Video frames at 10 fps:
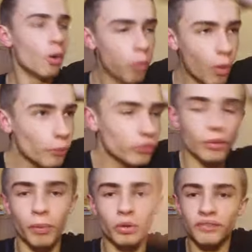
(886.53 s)
What was the
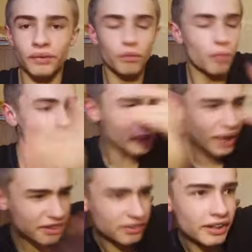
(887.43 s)
point of you
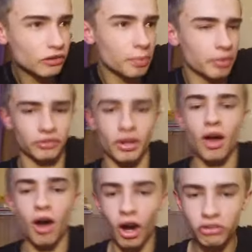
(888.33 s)
replacing Enterprise?
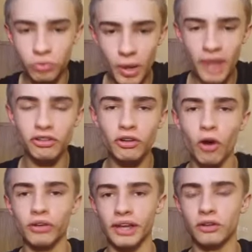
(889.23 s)
I swear to
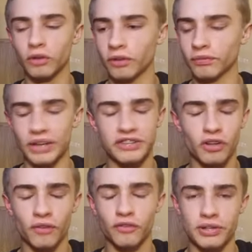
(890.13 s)
God, they
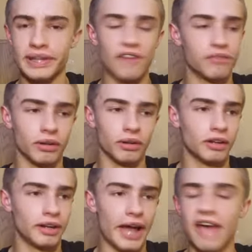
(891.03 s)
should have never,
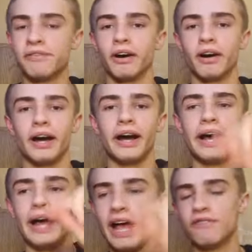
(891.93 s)
ever,
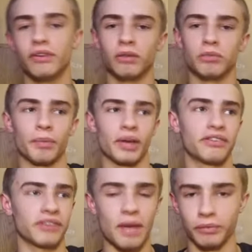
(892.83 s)
ever
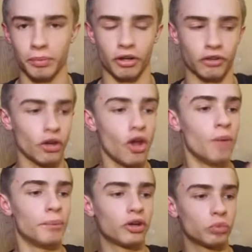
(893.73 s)
replaced Enterprise,
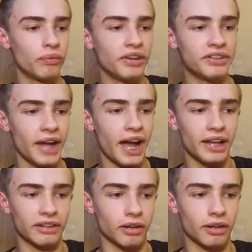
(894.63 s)
because we've literally had